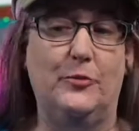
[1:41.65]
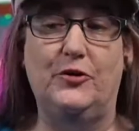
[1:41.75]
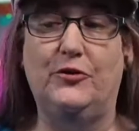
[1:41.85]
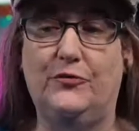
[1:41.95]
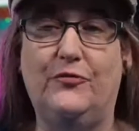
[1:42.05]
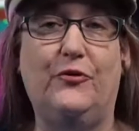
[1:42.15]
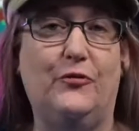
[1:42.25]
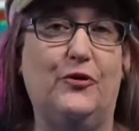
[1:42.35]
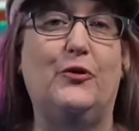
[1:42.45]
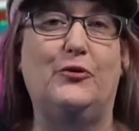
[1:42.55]
but just
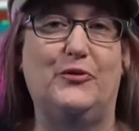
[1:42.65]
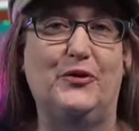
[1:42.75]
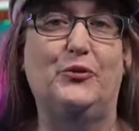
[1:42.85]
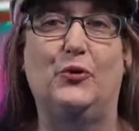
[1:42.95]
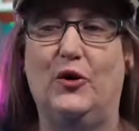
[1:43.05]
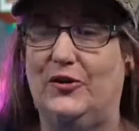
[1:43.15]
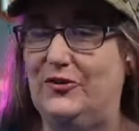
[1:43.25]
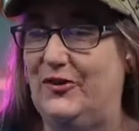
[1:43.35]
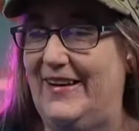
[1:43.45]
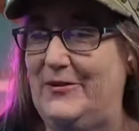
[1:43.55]
for those of us who talk
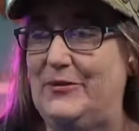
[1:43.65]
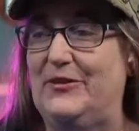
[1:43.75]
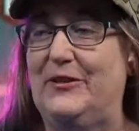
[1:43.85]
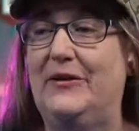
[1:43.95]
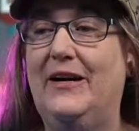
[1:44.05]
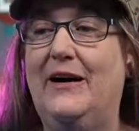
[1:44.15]
this language here,